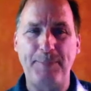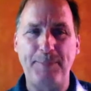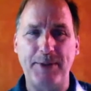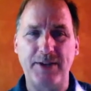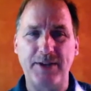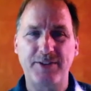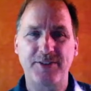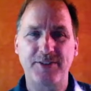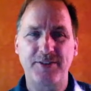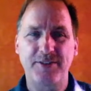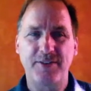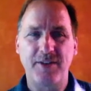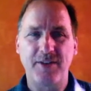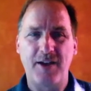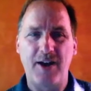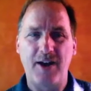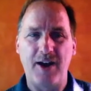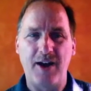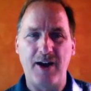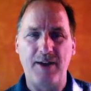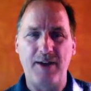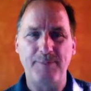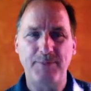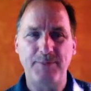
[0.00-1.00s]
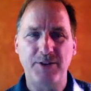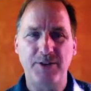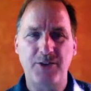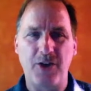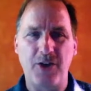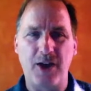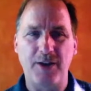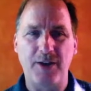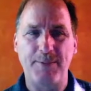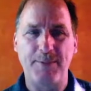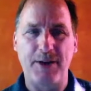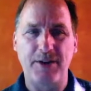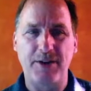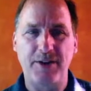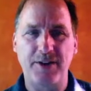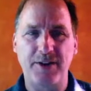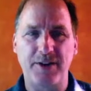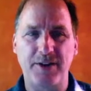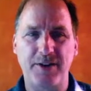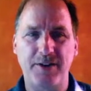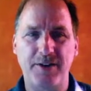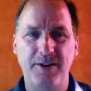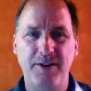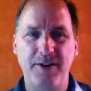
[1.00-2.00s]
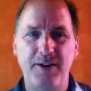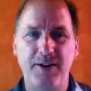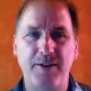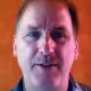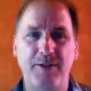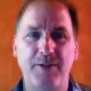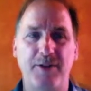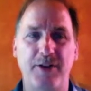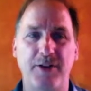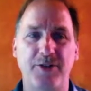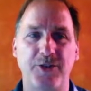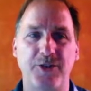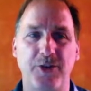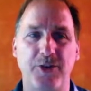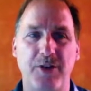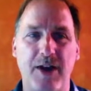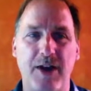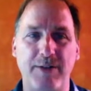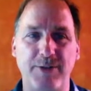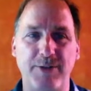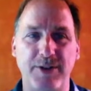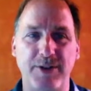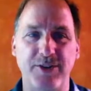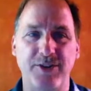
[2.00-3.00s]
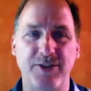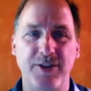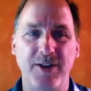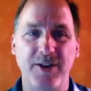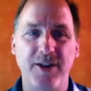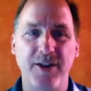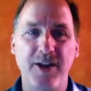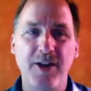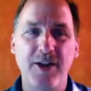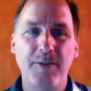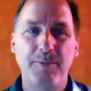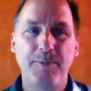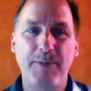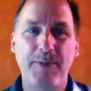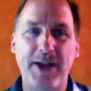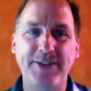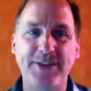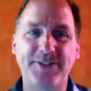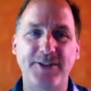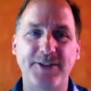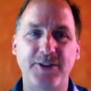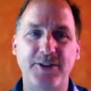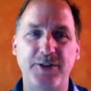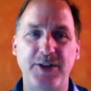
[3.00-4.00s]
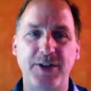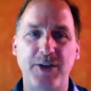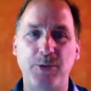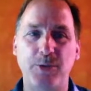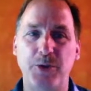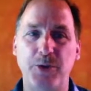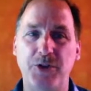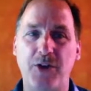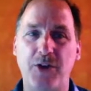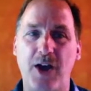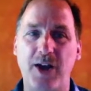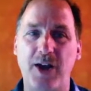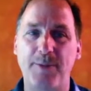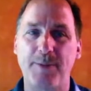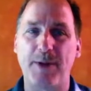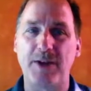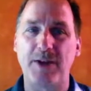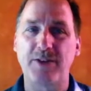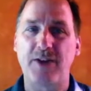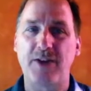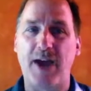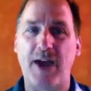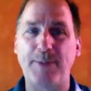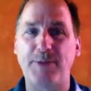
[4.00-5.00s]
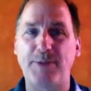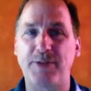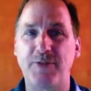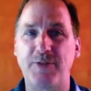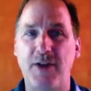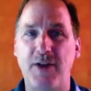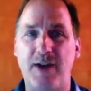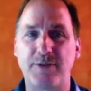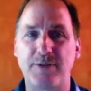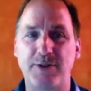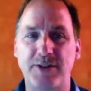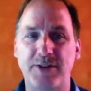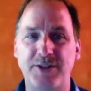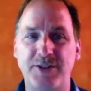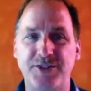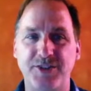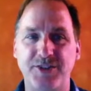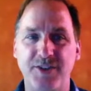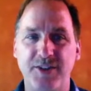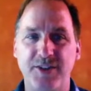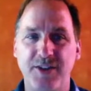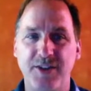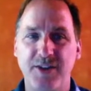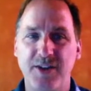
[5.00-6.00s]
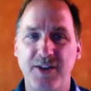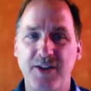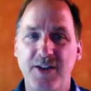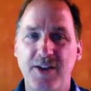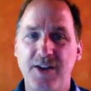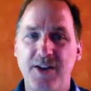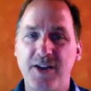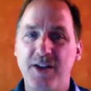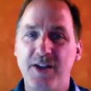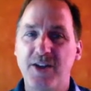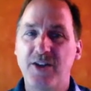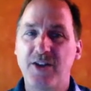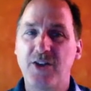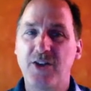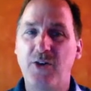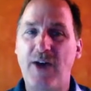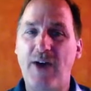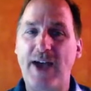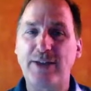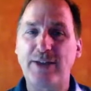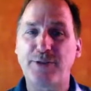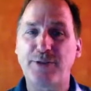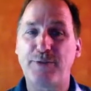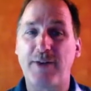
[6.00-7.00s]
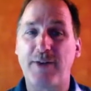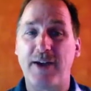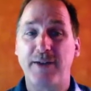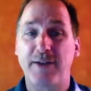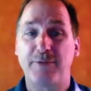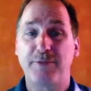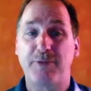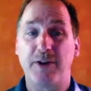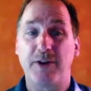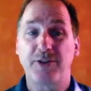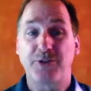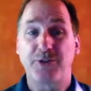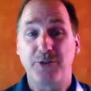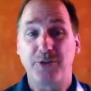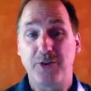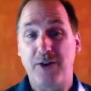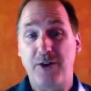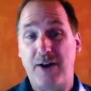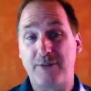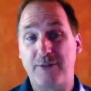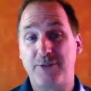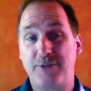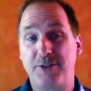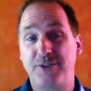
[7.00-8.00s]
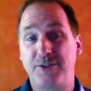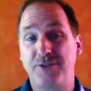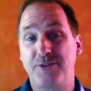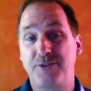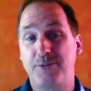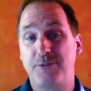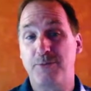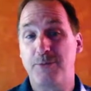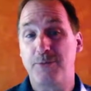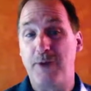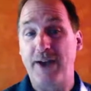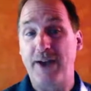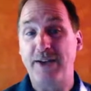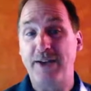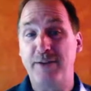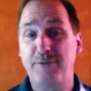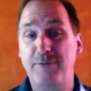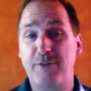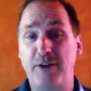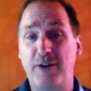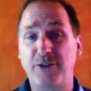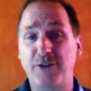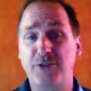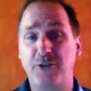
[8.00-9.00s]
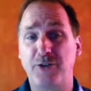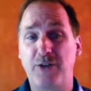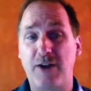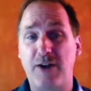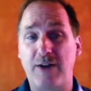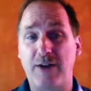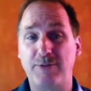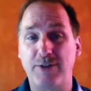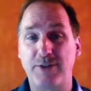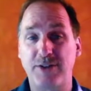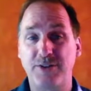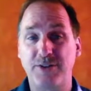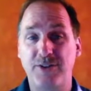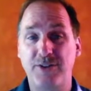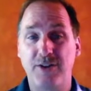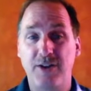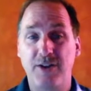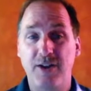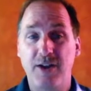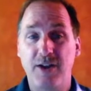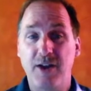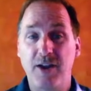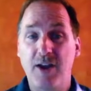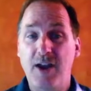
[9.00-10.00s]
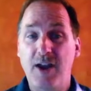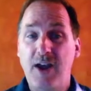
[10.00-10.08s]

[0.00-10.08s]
topics to talk about here on functional coverage. Basically, we'll talk about types of coverage, classifying functional coverage, writing functional coverage,